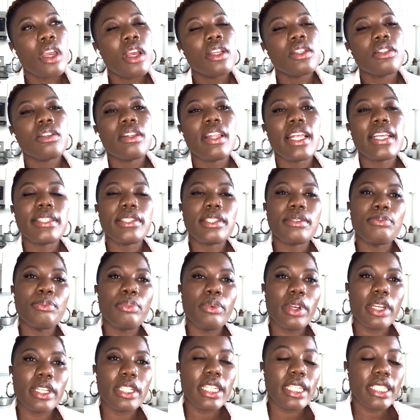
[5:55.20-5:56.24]
So let's
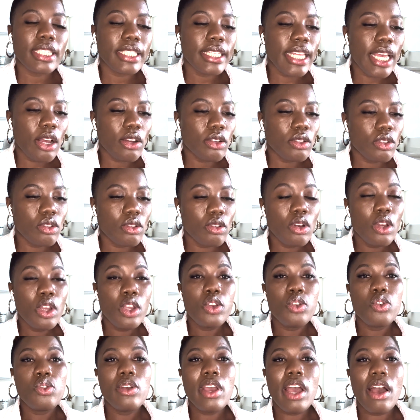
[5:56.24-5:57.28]
break this down. So
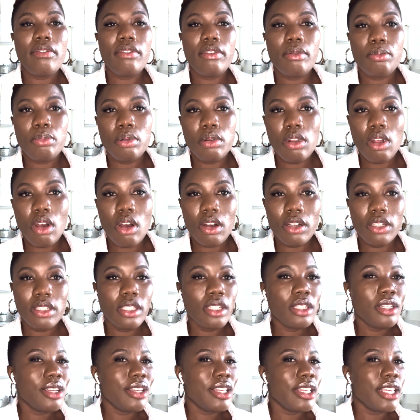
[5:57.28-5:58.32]
you have a plot
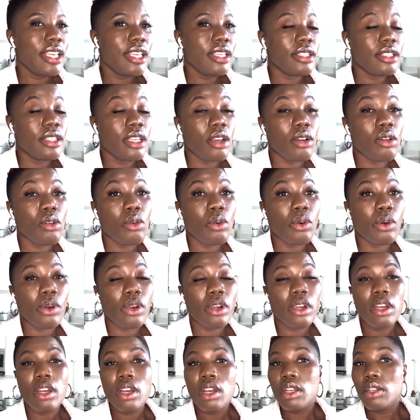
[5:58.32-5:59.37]
in
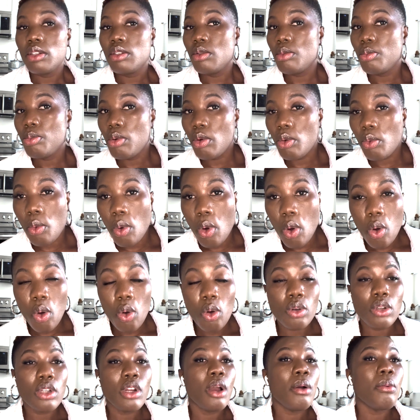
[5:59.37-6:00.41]
Sincor, Dubois
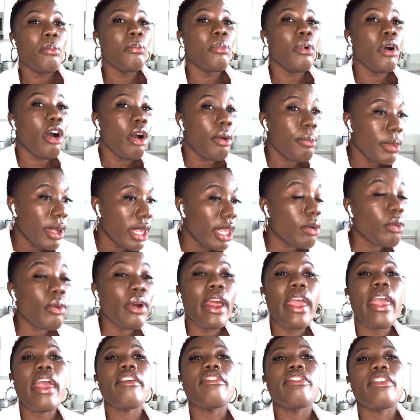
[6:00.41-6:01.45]
Road, Bummy,
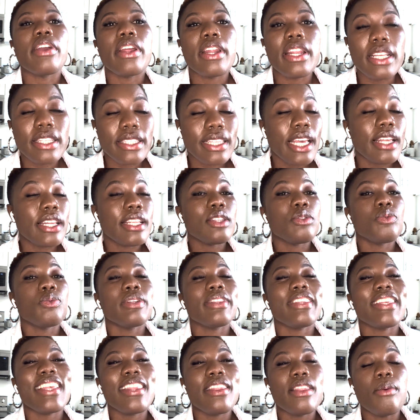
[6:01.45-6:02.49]
whatever it is that is
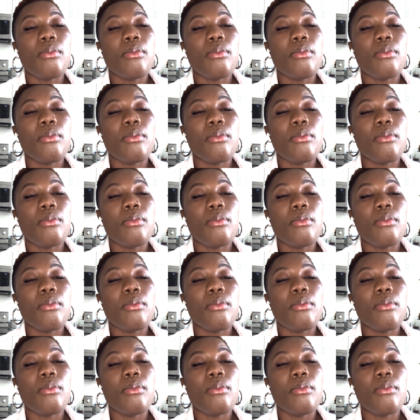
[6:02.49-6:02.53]
within the